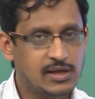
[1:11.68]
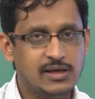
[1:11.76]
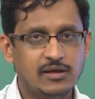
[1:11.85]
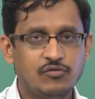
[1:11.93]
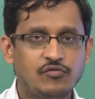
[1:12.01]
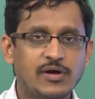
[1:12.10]

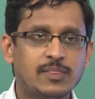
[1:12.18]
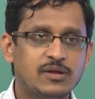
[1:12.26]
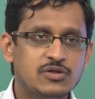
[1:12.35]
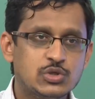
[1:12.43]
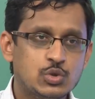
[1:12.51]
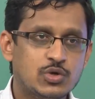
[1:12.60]
In fact,
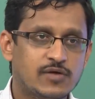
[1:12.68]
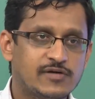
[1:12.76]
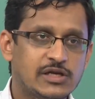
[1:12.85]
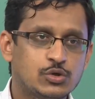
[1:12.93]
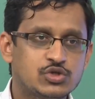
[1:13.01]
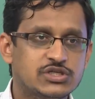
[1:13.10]
these two
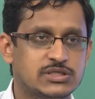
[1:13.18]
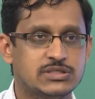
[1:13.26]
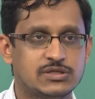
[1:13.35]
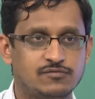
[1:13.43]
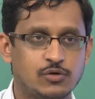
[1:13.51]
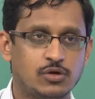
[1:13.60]

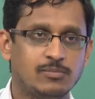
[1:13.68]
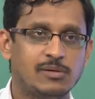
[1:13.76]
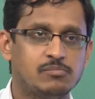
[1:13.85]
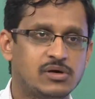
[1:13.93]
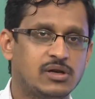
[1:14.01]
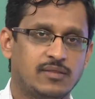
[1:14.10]
revolutions, if you
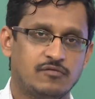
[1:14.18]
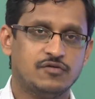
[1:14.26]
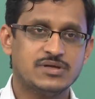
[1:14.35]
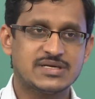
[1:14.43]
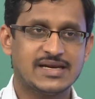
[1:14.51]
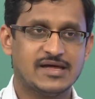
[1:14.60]
remember in the
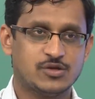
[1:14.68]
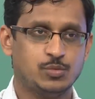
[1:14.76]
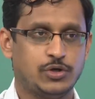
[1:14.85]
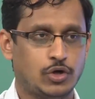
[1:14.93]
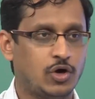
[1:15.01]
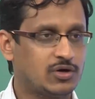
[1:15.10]
first class we
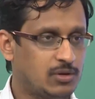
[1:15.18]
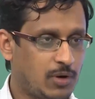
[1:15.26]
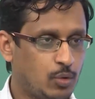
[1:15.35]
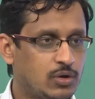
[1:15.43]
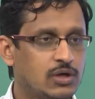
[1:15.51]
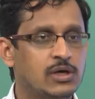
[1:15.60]
talked
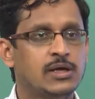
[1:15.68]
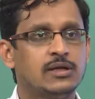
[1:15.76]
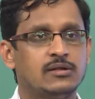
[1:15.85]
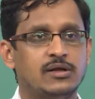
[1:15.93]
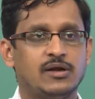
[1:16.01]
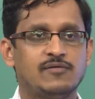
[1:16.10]
about
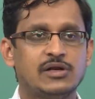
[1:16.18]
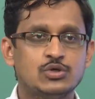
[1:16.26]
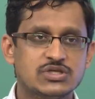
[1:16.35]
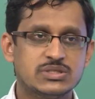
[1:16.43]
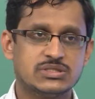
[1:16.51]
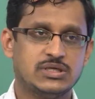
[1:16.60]
the
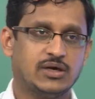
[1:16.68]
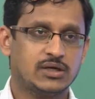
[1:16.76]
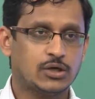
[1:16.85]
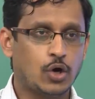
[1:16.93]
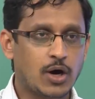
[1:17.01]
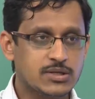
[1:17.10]
revolutions that
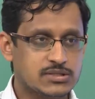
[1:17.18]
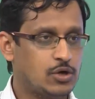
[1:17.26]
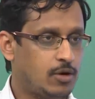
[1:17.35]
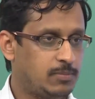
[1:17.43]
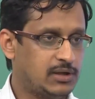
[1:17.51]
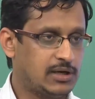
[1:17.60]
caused the
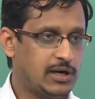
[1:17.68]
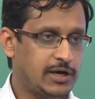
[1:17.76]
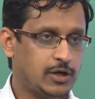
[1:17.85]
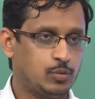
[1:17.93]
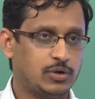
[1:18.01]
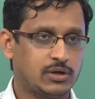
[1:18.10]
optical
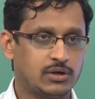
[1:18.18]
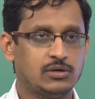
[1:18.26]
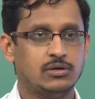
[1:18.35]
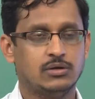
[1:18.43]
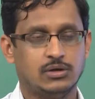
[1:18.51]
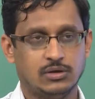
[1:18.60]
network,
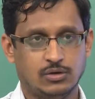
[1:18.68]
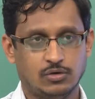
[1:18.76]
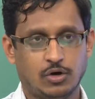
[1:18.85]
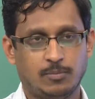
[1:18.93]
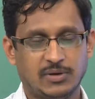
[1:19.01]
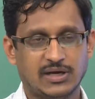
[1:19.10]

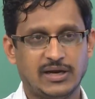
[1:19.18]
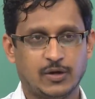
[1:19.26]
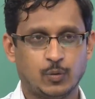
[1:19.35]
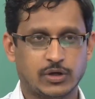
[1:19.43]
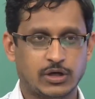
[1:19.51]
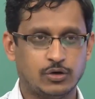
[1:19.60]
optical
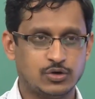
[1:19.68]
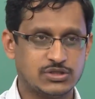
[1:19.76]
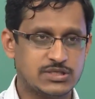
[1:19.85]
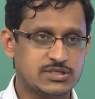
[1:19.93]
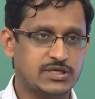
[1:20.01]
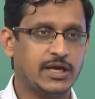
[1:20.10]
networking to
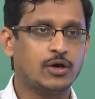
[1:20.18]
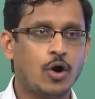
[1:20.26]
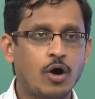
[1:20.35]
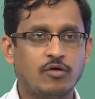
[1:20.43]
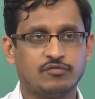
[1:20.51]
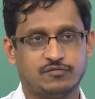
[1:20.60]
just take
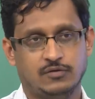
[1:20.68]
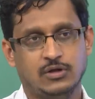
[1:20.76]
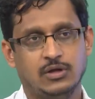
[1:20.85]
off,